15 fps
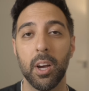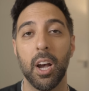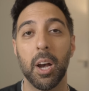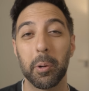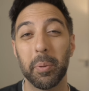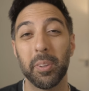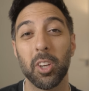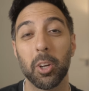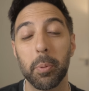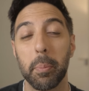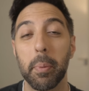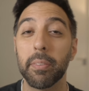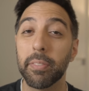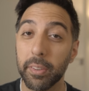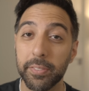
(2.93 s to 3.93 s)
I'm going to be talking about
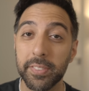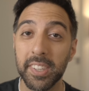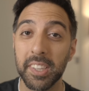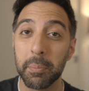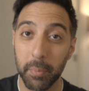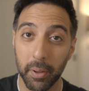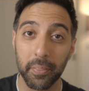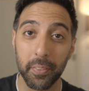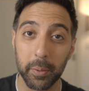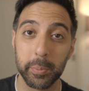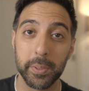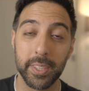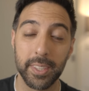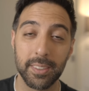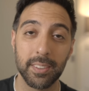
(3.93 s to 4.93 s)
my 15-month
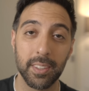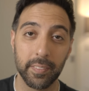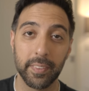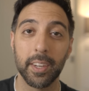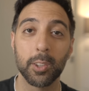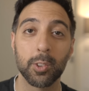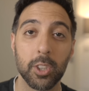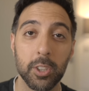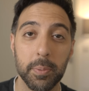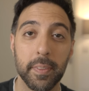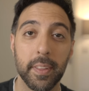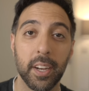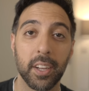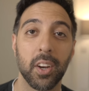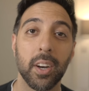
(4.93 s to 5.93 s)
update on the hair transplant
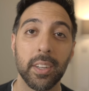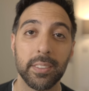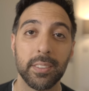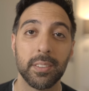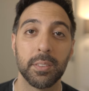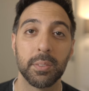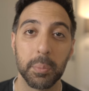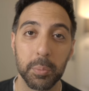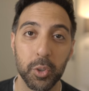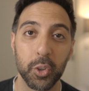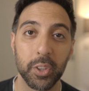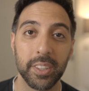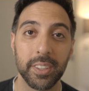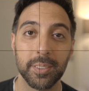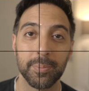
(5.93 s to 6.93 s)
that I got from
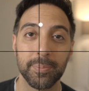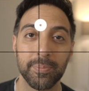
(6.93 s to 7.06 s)
Turkey.